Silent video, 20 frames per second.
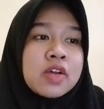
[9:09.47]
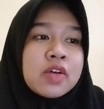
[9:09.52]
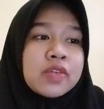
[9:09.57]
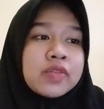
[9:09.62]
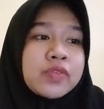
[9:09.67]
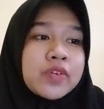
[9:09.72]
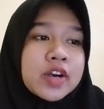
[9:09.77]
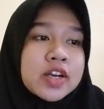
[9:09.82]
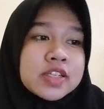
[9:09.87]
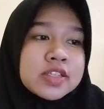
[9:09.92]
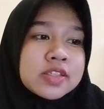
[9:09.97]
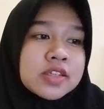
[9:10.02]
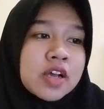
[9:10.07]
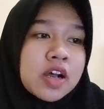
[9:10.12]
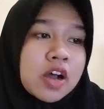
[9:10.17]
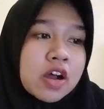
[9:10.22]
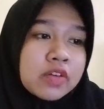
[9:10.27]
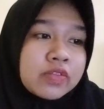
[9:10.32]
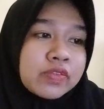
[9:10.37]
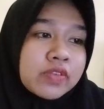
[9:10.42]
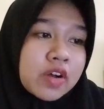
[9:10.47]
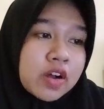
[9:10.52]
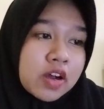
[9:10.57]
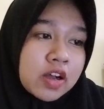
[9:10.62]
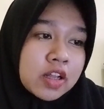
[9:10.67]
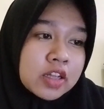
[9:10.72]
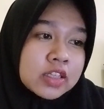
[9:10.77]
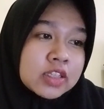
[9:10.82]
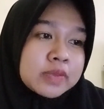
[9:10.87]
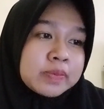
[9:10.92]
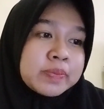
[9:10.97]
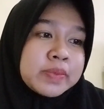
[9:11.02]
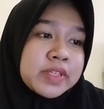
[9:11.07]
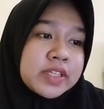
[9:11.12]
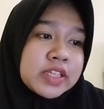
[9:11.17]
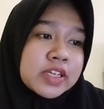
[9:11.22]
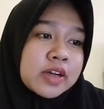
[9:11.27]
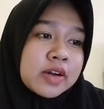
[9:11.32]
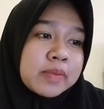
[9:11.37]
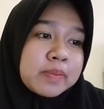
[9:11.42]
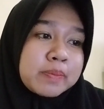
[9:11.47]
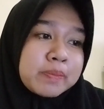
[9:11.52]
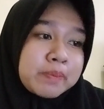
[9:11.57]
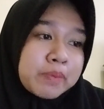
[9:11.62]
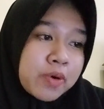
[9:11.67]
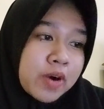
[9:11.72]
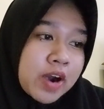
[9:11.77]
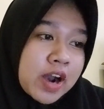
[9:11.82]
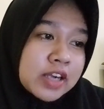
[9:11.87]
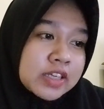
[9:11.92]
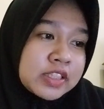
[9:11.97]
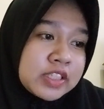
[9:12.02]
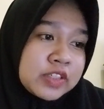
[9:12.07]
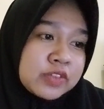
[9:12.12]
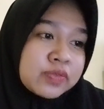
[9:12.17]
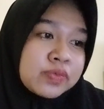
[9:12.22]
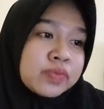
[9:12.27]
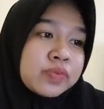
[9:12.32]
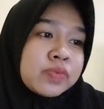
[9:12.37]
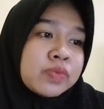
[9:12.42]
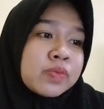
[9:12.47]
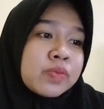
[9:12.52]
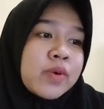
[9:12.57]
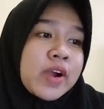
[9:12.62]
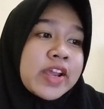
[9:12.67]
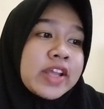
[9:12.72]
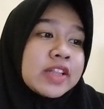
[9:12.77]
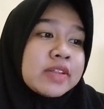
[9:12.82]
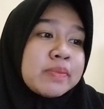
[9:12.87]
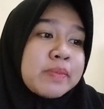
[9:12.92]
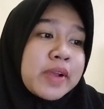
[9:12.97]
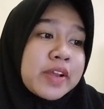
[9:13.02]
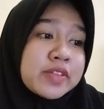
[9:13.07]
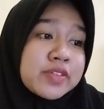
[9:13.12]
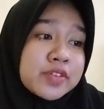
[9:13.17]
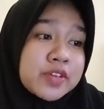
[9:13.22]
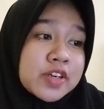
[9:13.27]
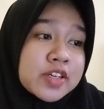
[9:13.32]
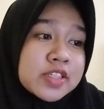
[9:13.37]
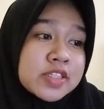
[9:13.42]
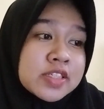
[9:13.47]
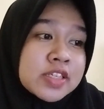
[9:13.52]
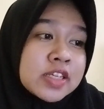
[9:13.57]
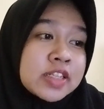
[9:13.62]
First of all, be proactive why it matters.